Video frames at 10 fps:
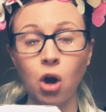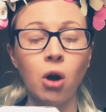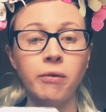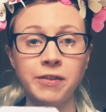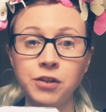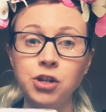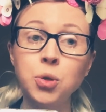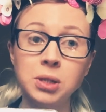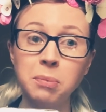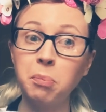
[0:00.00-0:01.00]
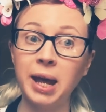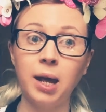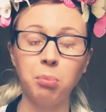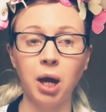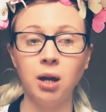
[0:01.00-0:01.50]
or if you're using
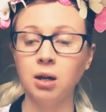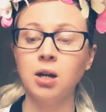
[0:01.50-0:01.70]
paper,